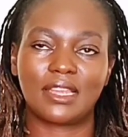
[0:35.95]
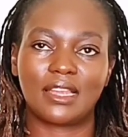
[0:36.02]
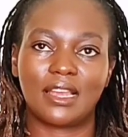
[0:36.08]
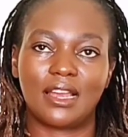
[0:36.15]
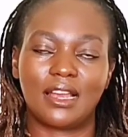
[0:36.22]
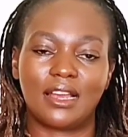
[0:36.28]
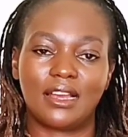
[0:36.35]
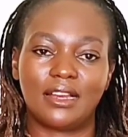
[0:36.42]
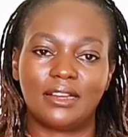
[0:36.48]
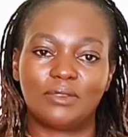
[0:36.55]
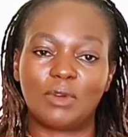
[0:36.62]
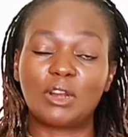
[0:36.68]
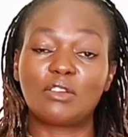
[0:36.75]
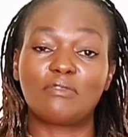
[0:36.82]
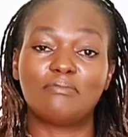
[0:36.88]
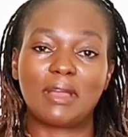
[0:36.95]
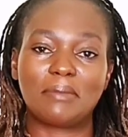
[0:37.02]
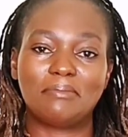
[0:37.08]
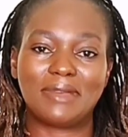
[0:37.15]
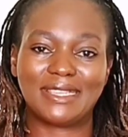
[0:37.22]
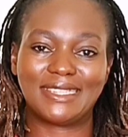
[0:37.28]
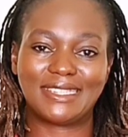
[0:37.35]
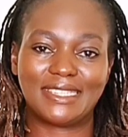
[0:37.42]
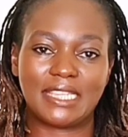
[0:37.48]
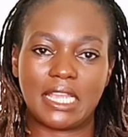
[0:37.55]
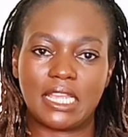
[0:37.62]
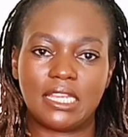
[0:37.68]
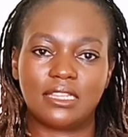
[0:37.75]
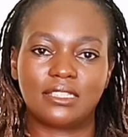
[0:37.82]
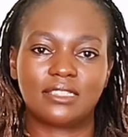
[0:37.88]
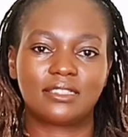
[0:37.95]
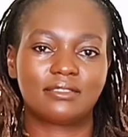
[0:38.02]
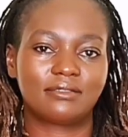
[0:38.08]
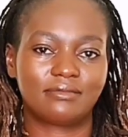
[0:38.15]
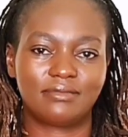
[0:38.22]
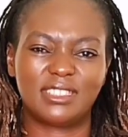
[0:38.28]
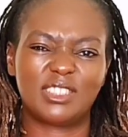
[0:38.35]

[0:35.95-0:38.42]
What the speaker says: One of my best sayings,